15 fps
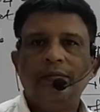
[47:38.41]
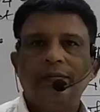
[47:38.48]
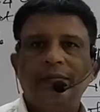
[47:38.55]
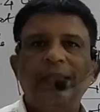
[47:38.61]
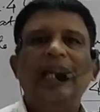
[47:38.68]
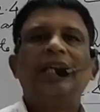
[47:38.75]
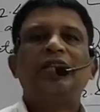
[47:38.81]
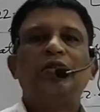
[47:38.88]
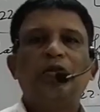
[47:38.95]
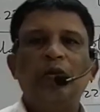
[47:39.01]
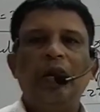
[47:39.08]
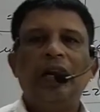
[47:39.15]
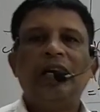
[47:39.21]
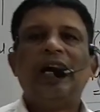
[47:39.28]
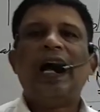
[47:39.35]
Next,
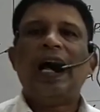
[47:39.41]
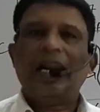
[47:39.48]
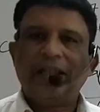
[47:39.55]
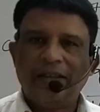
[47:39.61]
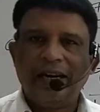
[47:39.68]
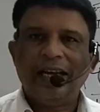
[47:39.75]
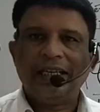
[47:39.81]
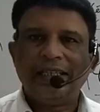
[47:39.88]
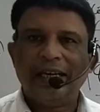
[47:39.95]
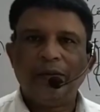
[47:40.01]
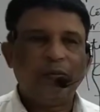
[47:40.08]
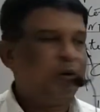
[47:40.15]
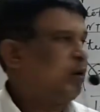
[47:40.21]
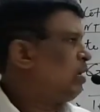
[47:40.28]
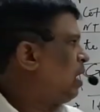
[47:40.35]
select another
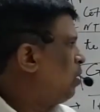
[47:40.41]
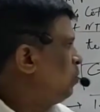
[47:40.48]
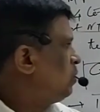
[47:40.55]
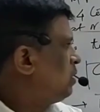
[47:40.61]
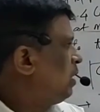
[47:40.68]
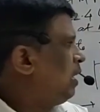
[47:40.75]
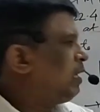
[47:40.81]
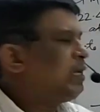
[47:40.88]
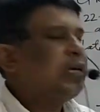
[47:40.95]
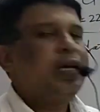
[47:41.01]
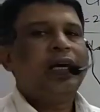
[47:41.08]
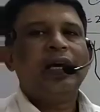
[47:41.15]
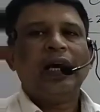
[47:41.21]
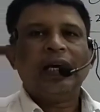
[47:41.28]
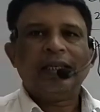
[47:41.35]
example. Now select
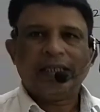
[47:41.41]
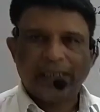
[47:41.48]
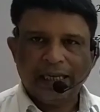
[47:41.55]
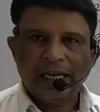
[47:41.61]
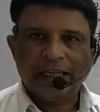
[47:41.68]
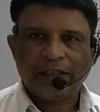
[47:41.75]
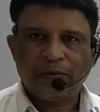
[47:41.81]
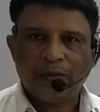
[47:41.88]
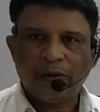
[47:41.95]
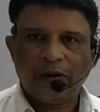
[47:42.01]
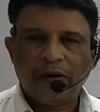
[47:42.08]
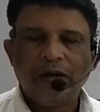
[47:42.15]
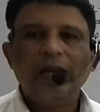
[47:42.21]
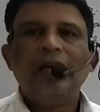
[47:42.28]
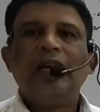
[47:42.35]
CH4.
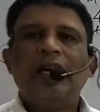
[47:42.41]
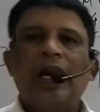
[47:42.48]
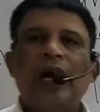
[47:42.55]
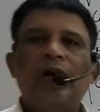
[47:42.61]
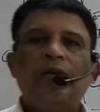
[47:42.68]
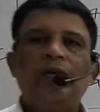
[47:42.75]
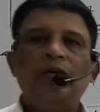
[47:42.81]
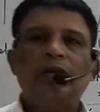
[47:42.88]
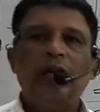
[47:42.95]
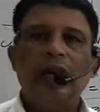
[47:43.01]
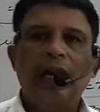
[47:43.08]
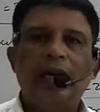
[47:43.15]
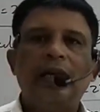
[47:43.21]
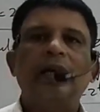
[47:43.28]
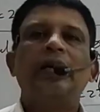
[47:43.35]
Now
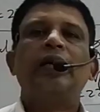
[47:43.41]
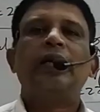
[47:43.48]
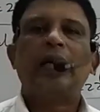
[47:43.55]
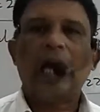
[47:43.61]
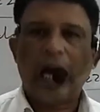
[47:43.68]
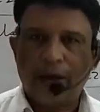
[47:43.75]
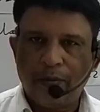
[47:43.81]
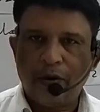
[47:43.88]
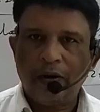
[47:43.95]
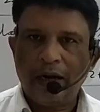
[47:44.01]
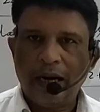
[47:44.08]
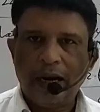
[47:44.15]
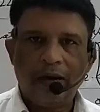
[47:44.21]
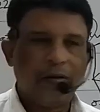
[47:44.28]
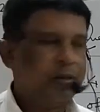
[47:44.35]
select carbon
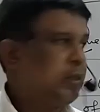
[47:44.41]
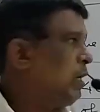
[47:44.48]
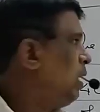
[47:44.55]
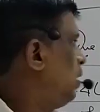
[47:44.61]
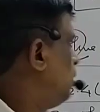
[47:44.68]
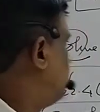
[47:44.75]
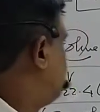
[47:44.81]
dioxide.